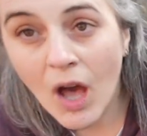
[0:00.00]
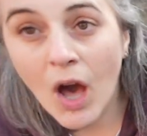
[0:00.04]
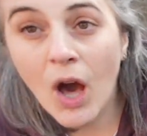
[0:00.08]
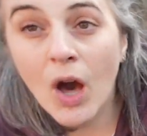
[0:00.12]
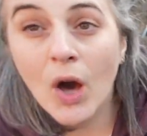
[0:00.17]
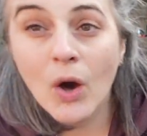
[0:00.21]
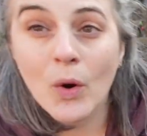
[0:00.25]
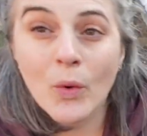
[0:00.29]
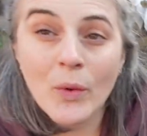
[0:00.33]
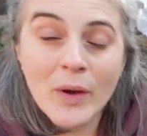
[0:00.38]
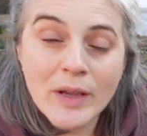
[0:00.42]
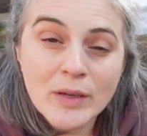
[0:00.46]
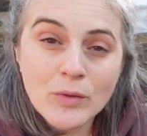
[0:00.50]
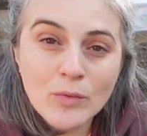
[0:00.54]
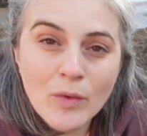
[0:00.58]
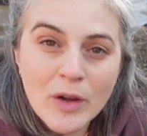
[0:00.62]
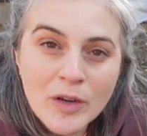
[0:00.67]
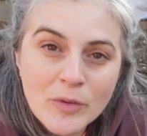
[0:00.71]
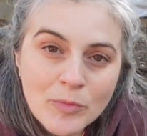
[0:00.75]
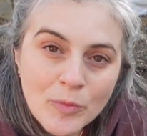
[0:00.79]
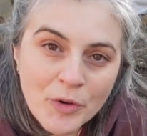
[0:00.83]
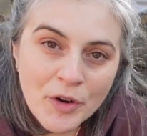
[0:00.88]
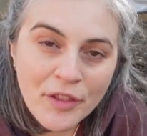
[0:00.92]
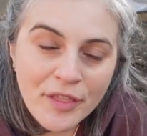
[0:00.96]
Oh, and
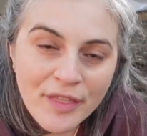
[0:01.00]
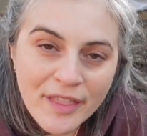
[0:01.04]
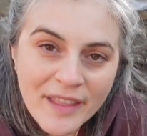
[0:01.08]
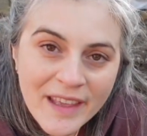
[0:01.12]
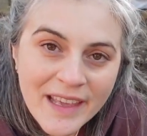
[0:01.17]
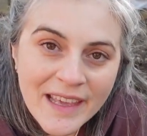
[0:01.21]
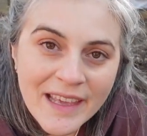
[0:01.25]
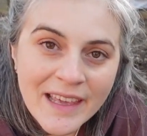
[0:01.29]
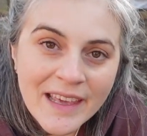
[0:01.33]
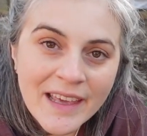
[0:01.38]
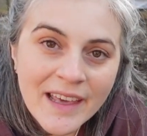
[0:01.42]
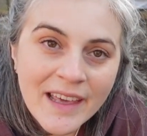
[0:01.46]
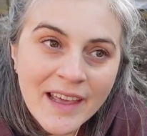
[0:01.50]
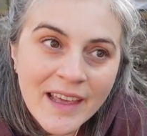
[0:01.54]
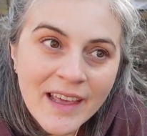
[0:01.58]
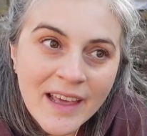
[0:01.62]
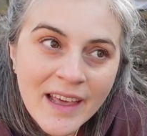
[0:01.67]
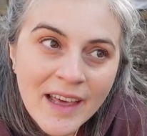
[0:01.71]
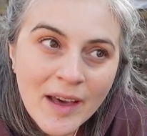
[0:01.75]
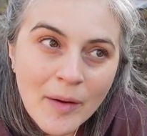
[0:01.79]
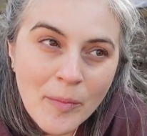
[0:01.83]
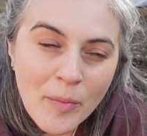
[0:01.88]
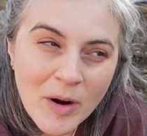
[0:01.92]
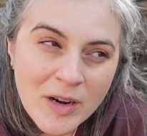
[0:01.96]
one more thing,
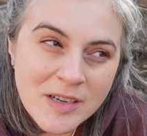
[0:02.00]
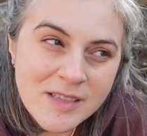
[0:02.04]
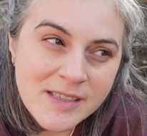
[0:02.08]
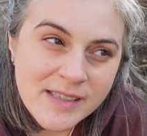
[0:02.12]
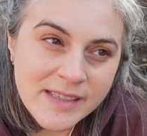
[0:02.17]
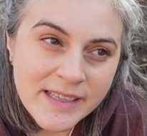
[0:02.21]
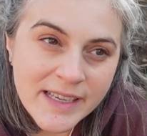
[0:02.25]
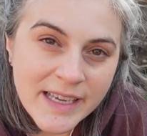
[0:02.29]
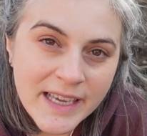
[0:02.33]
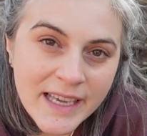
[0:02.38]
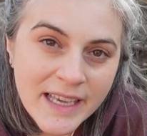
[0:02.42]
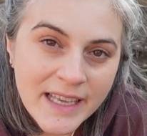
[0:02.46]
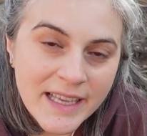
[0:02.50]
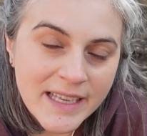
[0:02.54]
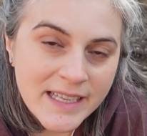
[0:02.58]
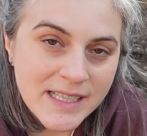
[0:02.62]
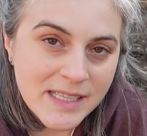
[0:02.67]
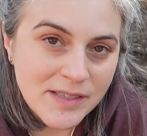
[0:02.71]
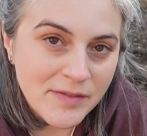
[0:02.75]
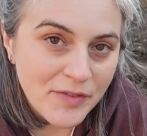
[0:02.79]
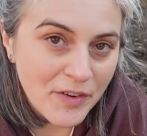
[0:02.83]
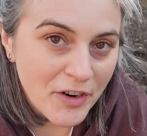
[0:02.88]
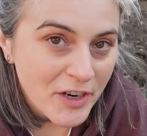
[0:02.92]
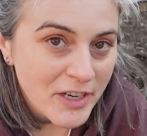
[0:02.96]
parsley
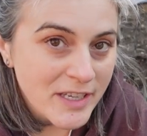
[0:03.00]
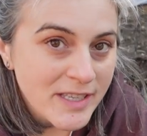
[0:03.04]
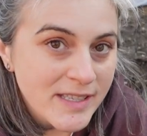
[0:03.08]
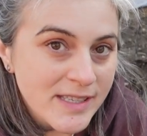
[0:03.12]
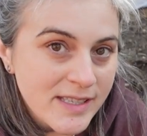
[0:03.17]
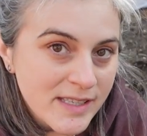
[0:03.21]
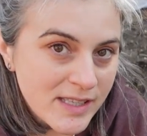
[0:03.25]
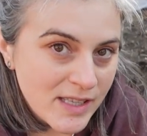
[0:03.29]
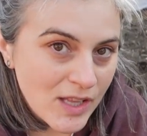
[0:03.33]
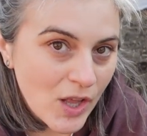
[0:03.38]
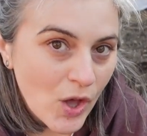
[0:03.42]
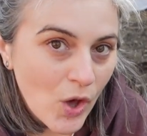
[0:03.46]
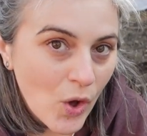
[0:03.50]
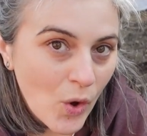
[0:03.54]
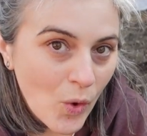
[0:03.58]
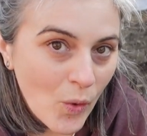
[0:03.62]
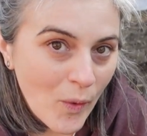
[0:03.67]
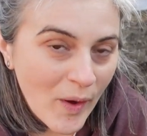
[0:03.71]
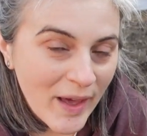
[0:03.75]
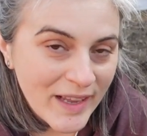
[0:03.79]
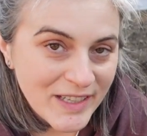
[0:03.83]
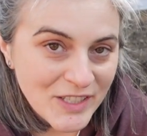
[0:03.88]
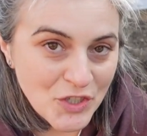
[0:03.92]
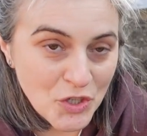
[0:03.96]
is very slow
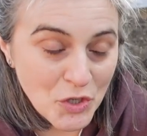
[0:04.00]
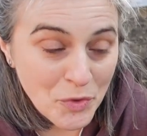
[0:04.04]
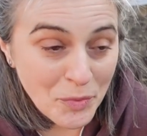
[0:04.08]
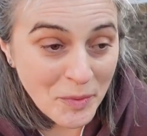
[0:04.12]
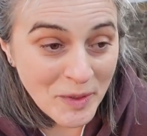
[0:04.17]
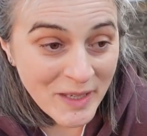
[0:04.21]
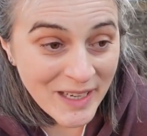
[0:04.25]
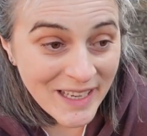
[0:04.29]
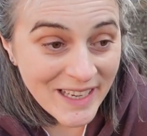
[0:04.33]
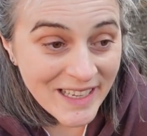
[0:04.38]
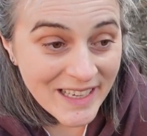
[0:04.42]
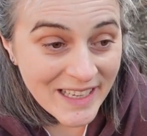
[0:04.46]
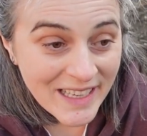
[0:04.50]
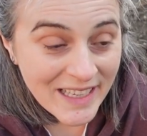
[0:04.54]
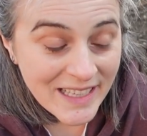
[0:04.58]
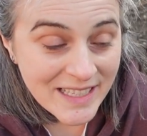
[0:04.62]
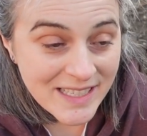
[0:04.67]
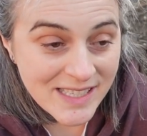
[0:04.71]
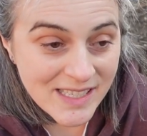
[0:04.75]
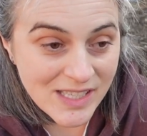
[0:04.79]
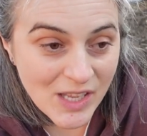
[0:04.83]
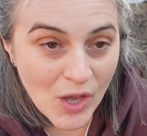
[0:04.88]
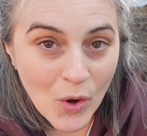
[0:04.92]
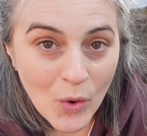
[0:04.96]
at germinating,
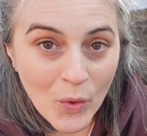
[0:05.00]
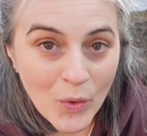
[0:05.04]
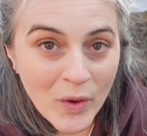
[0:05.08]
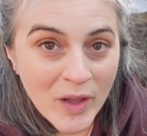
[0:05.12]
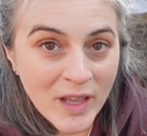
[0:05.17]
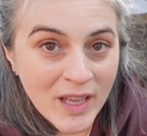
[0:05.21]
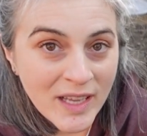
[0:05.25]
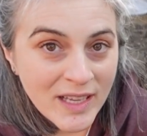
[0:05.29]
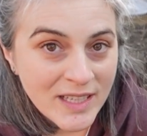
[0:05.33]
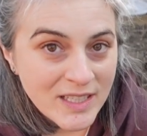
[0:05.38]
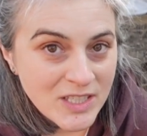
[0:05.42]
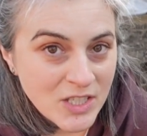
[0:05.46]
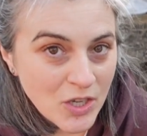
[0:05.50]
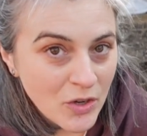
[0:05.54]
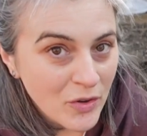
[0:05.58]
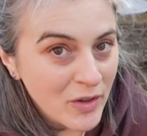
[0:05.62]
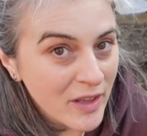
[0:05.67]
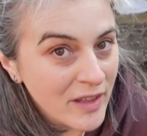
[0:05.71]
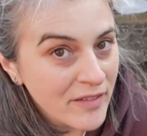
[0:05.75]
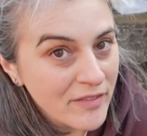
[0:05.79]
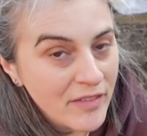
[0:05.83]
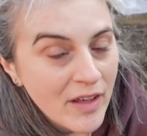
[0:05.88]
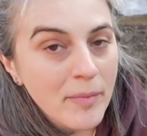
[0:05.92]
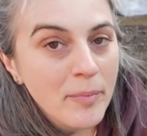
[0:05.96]
so don't
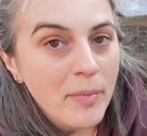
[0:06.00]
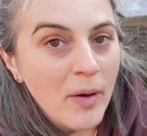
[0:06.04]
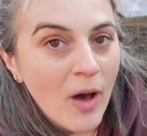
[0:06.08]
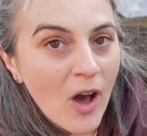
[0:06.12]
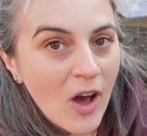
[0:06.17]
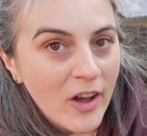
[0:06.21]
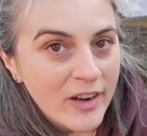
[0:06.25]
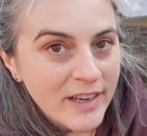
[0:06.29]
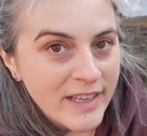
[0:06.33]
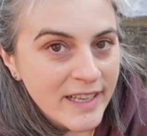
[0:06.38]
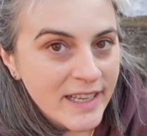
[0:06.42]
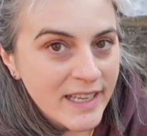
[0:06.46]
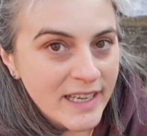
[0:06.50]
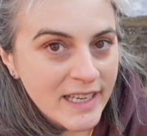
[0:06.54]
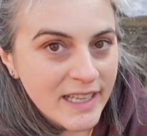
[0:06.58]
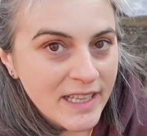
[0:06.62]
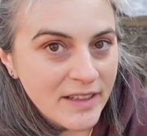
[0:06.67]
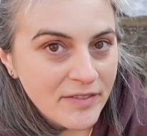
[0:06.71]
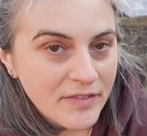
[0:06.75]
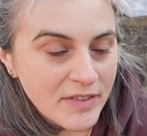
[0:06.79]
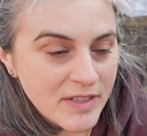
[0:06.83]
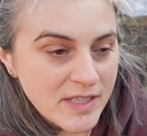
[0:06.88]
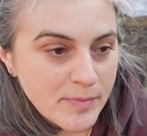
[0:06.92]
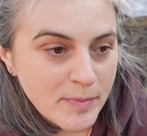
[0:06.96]
give up on it
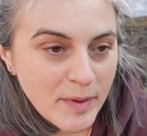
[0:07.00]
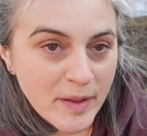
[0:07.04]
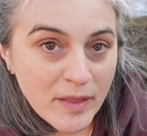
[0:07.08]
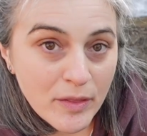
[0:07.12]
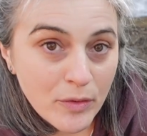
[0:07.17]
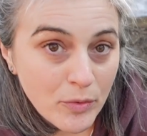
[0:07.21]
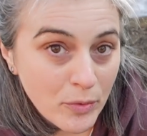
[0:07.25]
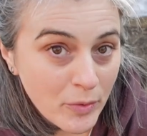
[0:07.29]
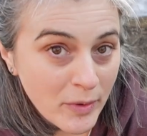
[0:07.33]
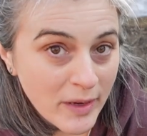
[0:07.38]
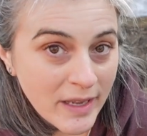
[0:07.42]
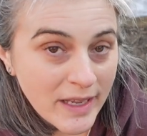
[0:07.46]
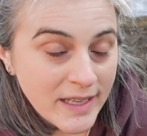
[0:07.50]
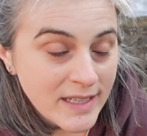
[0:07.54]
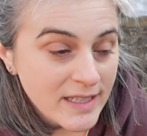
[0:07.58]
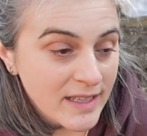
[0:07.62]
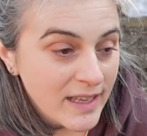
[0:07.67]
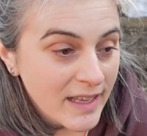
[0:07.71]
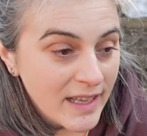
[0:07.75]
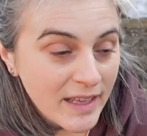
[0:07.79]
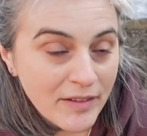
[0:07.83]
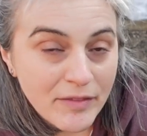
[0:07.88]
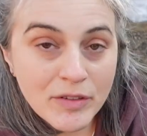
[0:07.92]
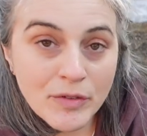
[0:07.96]
if it's been 3,
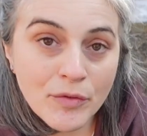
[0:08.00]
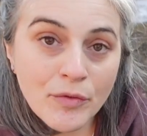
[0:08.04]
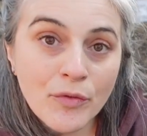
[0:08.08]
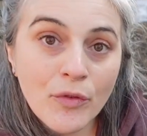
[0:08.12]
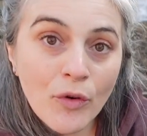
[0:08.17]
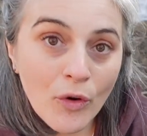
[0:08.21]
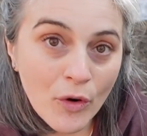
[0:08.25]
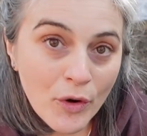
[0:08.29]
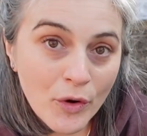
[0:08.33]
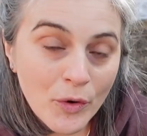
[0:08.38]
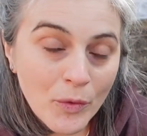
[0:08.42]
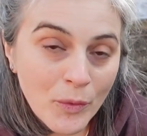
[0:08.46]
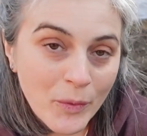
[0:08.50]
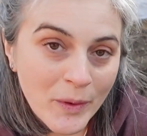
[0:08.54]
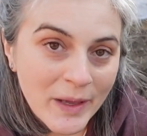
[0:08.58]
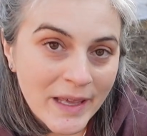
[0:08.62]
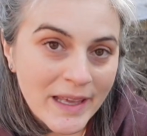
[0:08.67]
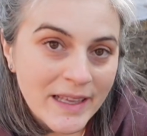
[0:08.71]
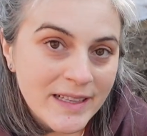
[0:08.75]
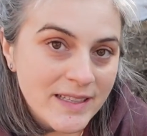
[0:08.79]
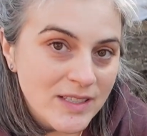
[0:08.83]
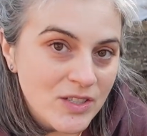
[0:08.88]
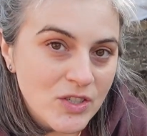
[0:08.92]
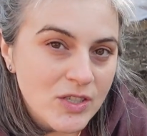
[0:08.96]
even 4
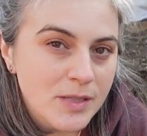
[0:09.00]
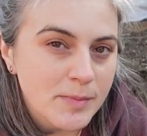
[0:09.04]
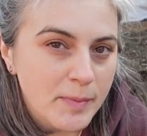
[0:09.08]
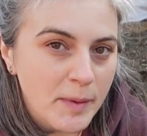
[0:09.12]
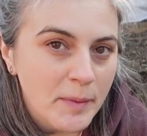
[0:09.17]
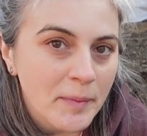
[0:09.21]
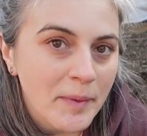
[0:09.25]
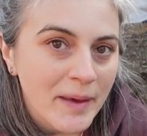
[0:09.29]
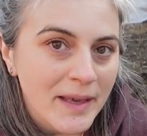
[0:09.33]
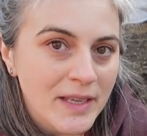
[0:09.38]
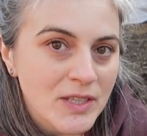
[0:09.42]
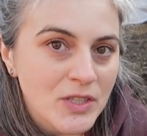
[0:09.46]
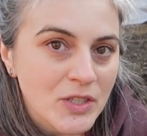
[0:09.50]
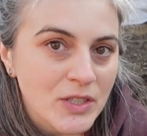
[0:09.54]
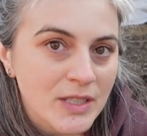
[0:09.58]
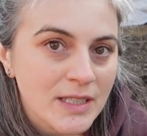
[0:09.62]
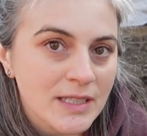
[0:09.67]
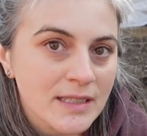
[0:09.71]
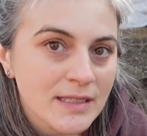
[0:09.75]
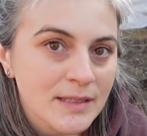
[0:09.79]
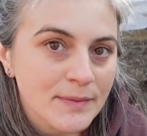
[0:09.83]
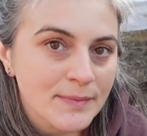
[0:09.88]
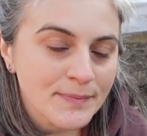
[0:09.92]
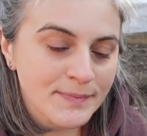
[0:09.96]
weeks. Just be
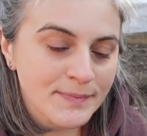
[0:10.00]
patient.